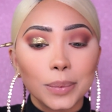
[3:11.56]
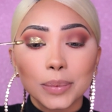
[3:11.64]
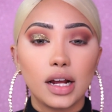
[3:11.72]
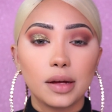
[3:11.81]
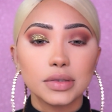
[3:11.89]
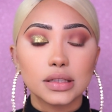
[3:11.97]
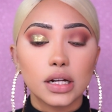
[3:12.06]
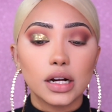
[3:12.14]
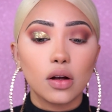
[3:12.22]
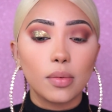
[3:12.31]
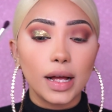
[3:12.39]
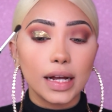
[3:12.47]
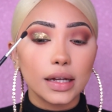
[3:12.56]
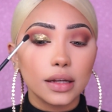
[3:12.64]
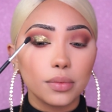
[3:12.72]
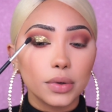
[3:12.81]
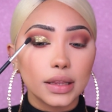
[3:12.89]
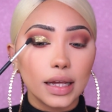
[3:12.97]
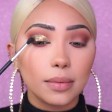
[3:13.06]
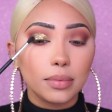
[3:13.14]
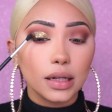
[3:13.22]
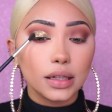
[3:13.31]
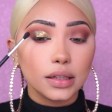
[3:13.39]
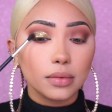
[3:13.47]
Now I'm just gonna go back in with that
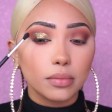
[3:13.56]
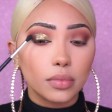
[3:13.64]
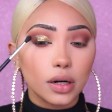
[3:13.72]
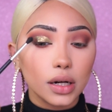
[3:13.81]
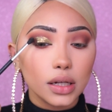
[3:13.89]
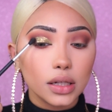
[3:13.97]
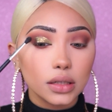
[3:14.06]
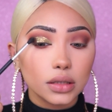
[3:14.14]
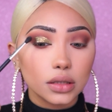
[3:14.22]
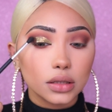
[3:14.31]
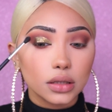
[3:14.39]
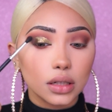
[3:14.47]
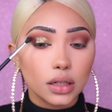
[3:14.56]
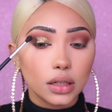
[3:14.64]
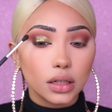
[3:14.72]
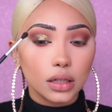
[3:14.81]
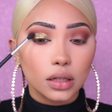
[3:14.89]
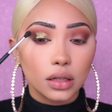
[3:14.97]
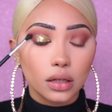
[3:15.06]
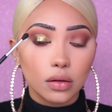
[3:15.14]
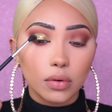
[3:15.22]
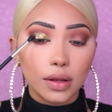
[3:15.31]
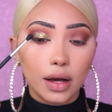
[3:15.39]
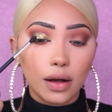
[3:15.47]
blending brush
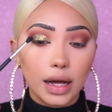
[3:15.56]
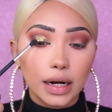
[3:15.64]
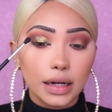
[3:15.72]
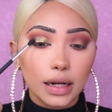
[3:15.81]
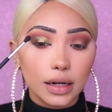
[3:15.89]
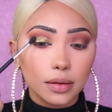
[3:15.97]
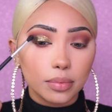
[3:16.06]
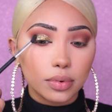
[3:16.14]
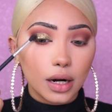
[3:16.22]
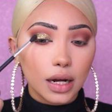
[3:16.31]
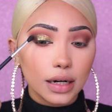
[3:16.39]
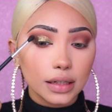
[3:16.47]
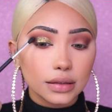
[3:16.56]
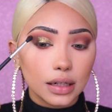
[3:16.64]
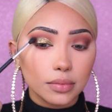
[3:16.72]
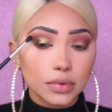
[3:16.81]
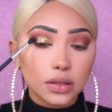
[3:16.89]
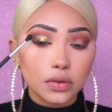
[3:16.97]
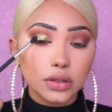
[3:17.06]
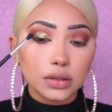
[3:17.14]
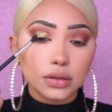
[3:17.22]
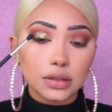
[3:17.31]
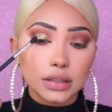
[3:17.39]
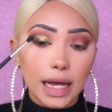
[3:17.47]
without adding any product, and I'm just going
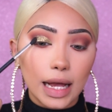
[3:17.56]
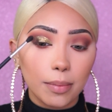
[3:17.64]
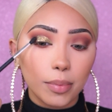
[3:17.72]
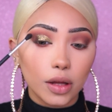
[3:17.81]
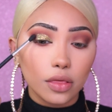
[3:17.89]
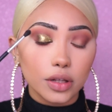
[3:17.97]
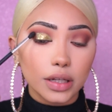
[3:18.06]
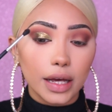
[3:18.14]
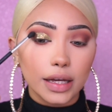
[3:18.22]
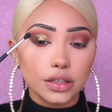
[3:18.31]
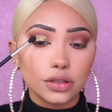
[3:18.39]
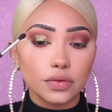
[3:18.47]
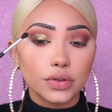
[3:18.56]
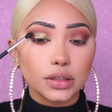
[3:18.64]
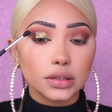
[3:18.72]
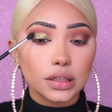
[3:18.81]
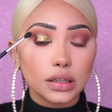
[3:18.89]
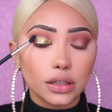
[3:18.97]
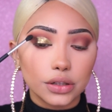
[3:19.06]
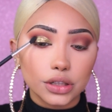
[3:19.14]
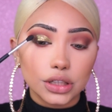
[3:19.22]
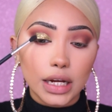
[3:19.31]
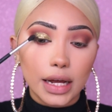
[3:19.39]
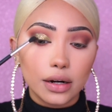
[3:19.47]
to tap on the edge of this glitter
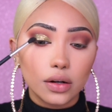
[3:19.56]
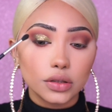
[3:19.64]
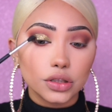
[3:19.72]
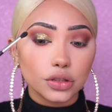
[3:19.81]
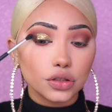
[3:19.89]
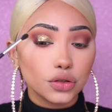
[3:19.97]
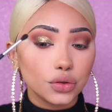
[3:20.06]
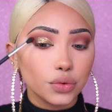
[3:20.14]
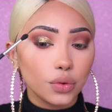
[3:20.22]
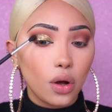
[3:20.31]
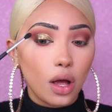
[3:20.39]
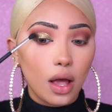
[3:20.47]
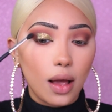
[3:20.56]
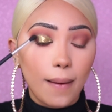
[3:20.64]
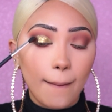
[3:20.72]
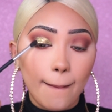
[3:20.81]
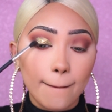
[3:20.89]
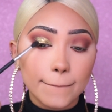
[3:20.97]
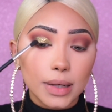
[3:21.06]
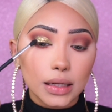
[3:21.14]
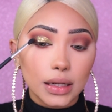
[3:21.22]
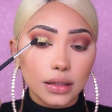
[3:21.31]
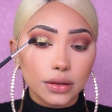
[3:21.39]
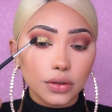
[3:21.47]
shadow just to
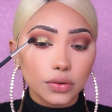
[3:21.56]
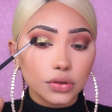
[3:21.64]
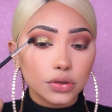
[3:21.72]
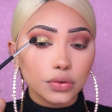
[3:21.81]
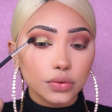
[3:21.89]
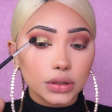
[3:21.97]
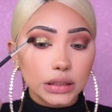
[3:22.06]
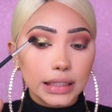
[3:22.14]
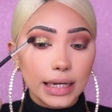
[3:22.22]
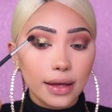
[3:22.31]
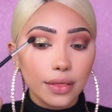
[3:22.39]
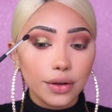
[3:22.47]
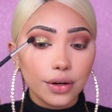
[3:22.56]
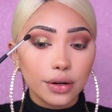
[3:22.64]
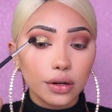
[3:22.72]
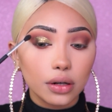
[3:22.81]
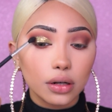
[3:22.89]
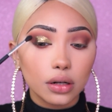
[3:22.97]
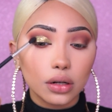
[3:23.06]
blend those two together.